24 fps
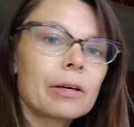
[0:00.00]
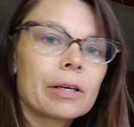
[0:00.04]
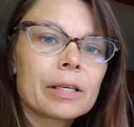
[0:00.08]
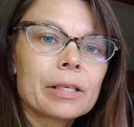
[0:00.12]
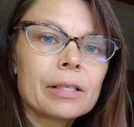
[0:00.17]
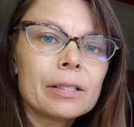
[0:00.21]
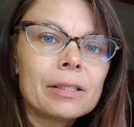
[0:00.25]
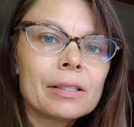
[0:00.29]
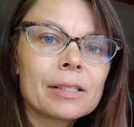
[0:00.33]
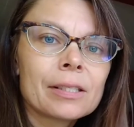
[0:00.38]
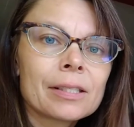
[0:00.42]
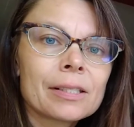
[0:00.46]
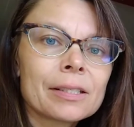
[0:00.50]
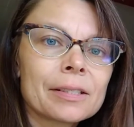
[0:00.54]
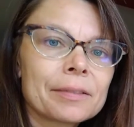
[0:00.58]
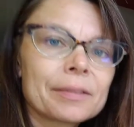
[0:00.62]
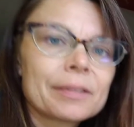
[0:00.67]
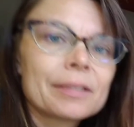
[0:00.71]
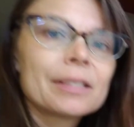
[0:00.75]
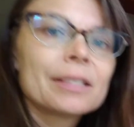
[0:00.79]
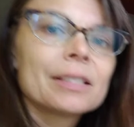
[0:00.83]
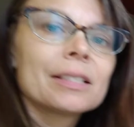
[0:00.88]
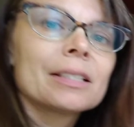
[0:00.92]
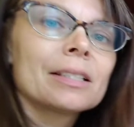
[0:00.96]
it is.
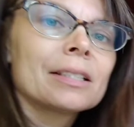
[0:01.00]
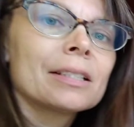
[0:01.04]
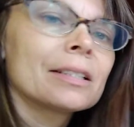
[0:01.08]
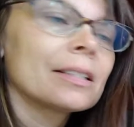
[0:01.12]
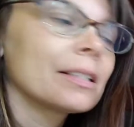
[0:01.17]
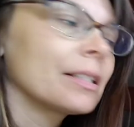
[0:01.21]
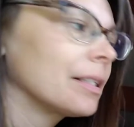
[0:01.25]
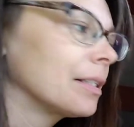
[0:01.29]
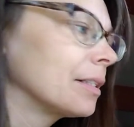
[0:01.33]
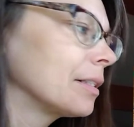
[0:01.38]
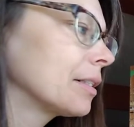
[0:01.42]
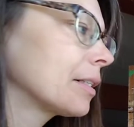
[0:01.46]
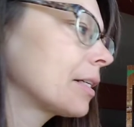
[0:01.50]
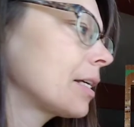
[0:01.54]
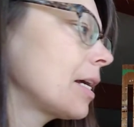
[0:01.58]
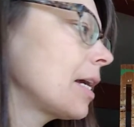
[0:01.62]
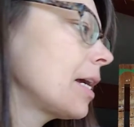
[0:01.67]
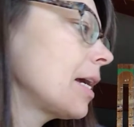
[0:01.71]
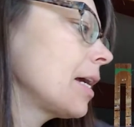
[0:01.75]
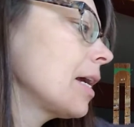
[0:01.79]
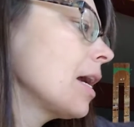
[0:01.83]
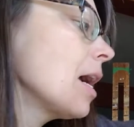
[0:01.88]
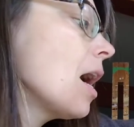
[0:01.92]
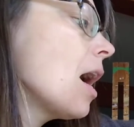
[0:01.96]

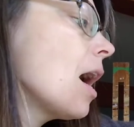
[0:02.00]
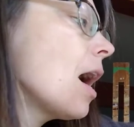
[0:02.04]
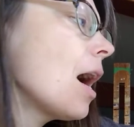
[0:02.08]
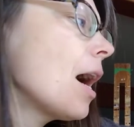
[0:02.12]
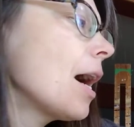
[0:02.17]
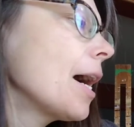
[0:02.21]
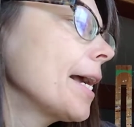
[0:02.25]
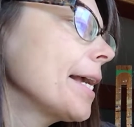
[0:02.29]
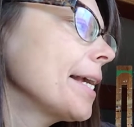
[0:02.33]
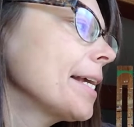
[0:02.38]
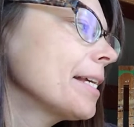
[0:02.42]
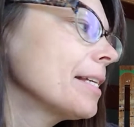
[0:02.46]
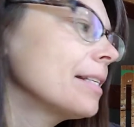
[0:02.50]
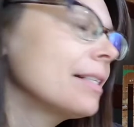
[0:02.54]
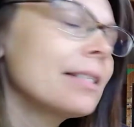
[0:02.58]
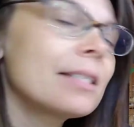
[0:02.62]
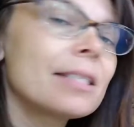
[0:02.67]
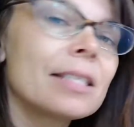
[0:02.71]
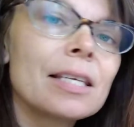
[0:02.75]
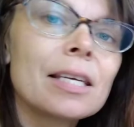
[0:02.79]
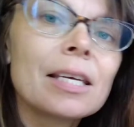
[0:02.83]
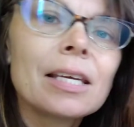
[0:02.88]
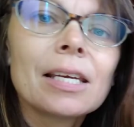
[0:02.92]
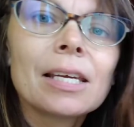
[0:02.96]
Okay. I can
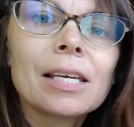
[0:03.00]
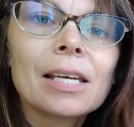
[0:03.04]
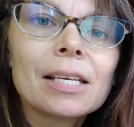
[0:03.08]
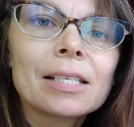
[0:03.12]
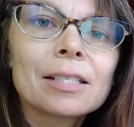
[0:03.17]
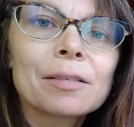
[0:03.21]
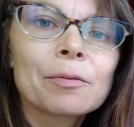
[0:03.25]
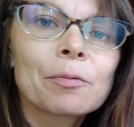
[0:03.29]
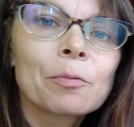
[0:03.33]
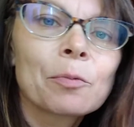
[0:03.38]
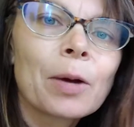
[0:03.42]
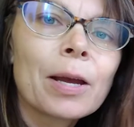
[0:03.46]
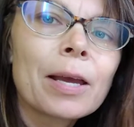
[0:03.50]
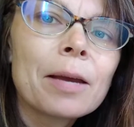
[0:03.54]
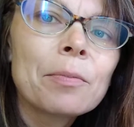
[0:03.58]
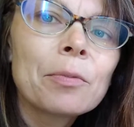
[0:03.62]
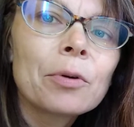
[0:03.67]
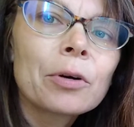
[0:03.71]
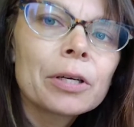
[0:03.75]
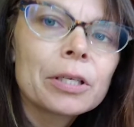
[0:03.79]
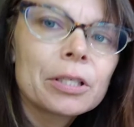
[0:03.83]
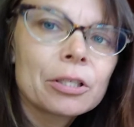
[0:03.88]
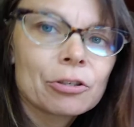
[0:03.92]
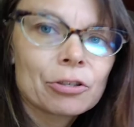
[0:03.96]
see it's way
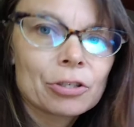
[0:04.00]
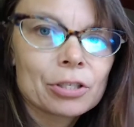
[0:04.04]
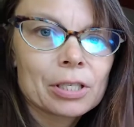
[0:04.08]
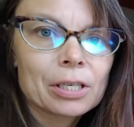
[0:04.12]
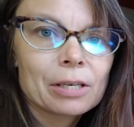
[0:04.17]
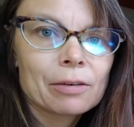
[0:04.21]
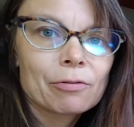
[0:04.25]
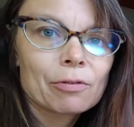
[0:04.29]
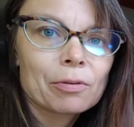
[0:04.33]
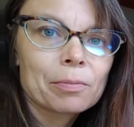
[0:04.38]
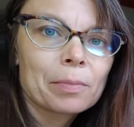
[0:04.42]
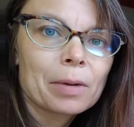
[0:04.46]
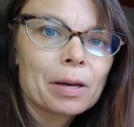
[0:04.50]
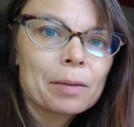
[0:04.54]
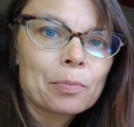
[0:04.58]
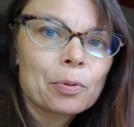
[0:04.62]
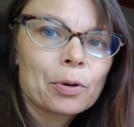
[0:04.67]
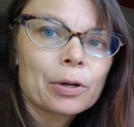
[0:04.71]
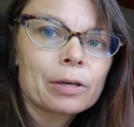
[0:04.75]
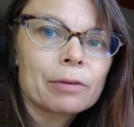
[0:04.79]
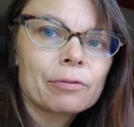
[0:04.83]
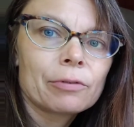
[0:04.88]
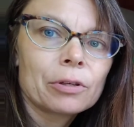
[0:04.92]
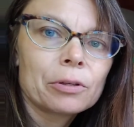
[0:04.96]
more interesting from my
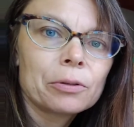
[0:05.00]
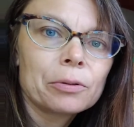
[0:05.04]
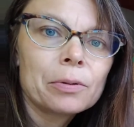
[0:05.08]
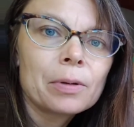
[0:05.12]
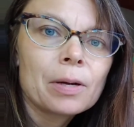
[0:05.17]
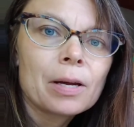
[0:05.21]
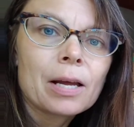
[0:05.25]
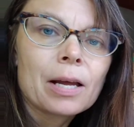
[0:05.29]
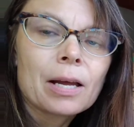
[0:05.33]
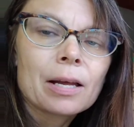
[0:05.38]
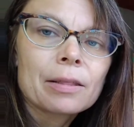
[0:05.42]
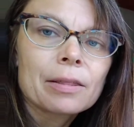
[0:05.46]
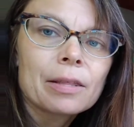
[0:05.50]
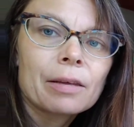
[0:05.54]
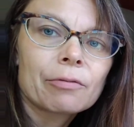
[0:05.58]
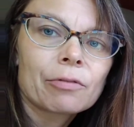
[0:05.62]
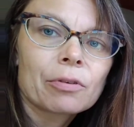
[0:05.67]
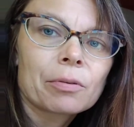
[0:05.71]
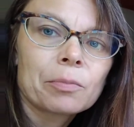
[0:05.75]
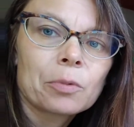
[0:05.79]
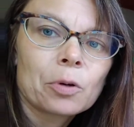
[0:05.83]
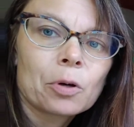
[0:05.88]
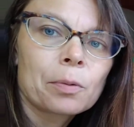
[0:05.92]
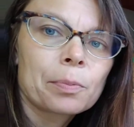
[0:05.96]
point of view than
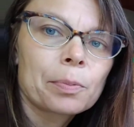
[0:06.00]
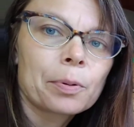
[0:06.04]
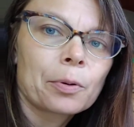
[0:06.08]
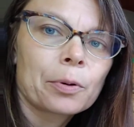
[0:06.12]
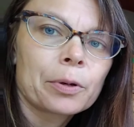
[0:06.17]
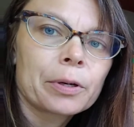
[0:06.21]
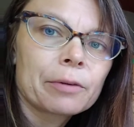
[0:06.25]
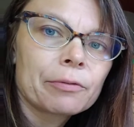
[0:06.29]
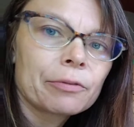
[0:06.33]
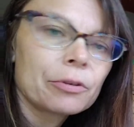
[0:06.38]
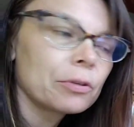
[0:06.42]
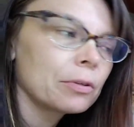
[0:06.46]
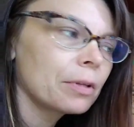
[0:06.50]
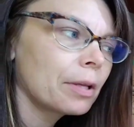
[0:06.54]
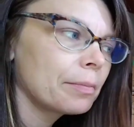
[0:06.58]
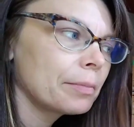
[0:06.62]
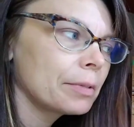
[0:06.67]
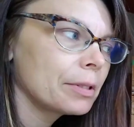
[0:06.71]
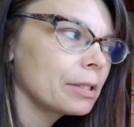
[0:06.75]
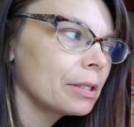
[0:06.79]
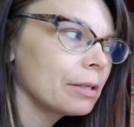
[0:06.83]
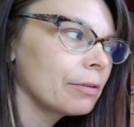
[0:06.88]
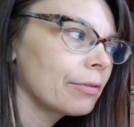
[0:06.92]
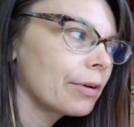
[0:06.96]
from your point of view. Let
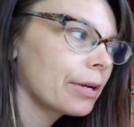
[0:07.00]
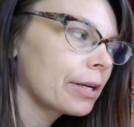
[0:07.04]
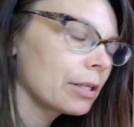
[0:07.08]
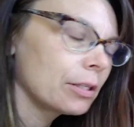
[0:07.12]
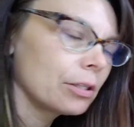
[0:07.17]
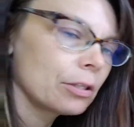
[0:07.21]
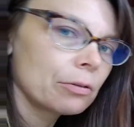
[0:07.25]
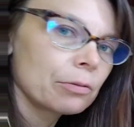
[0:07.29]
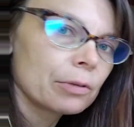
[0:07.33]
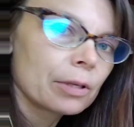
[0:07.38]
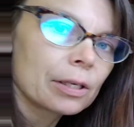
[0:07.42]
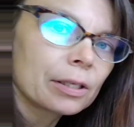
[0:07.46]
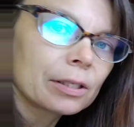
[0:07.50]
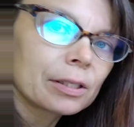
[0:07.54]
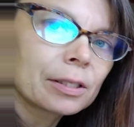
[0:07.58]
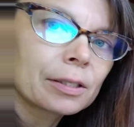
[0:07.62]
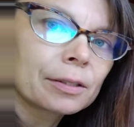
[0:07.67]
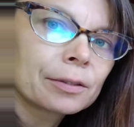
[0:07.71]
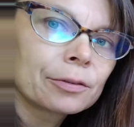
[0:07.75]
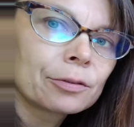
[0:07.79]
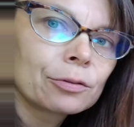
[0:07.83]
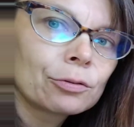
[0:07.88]
me see if I can do this.